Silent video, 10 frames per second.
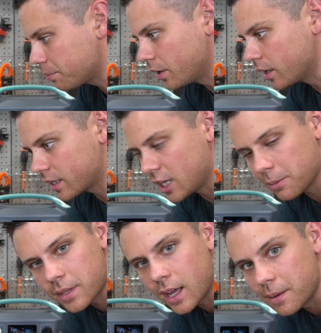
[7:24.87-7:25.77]
but
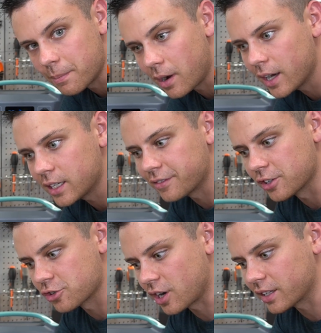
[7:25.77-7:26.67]
keep that in mind if
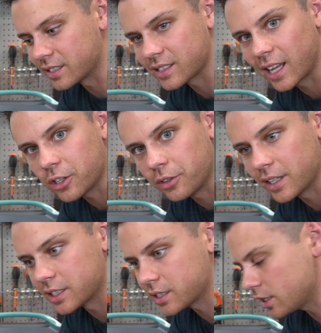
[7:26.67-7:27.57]
you're trying to cycle this